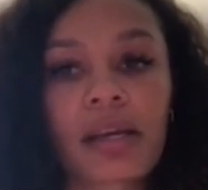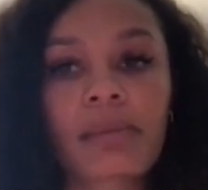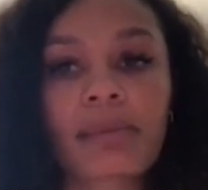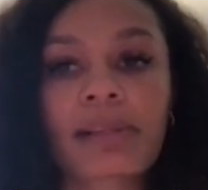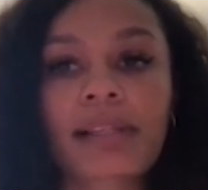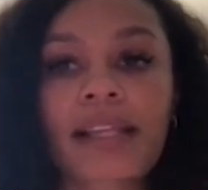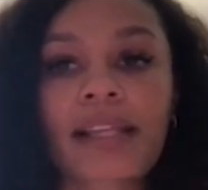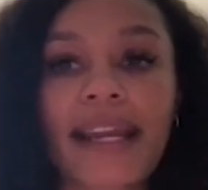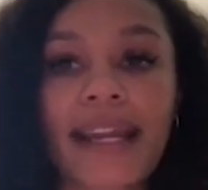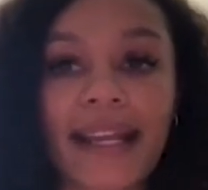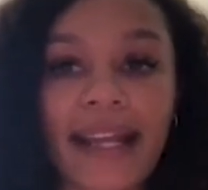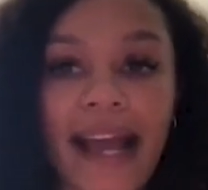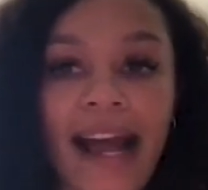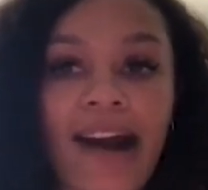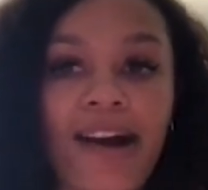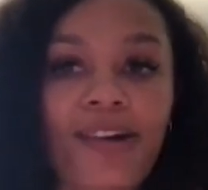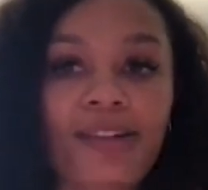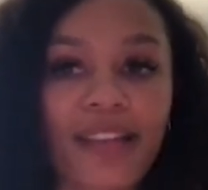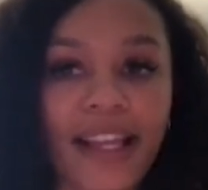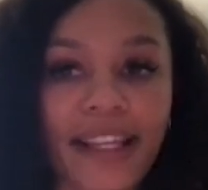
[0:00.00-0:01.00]
planning
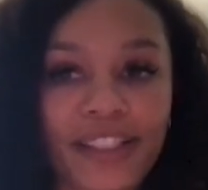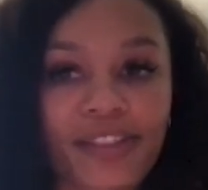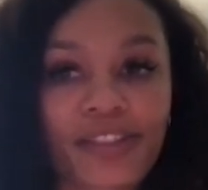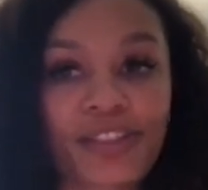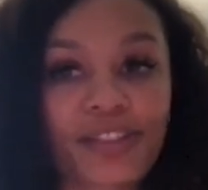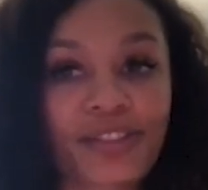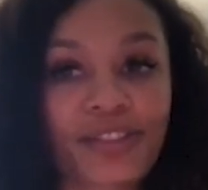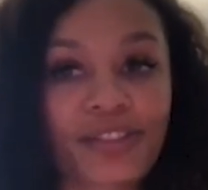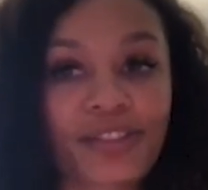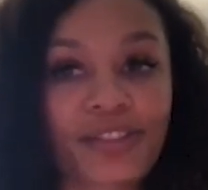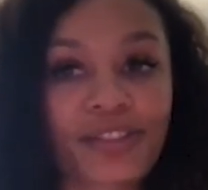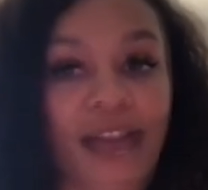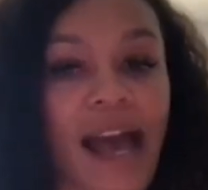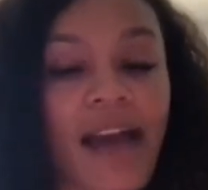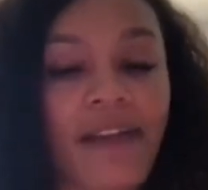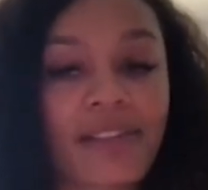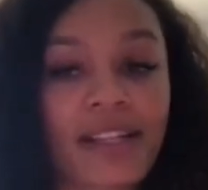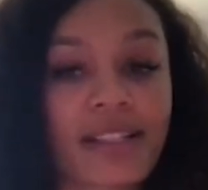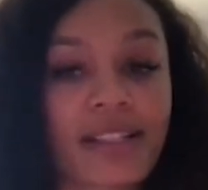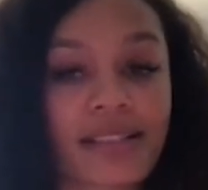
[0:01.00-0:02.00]
out, like you're just
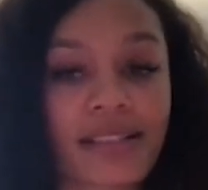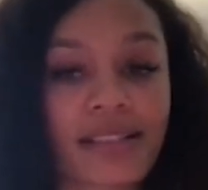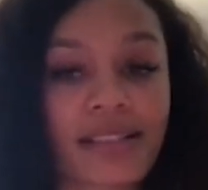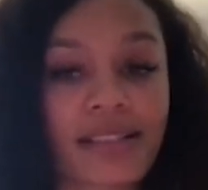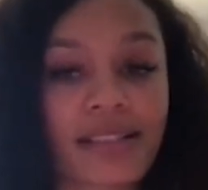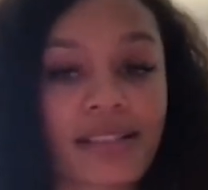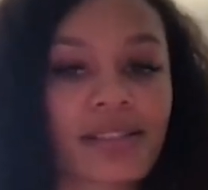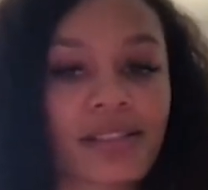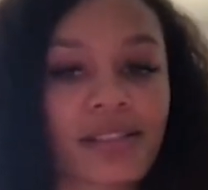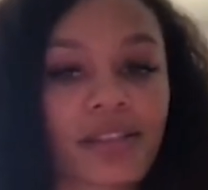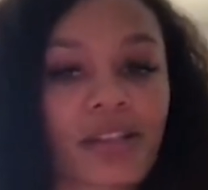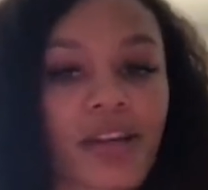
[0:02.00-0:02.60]
having seasons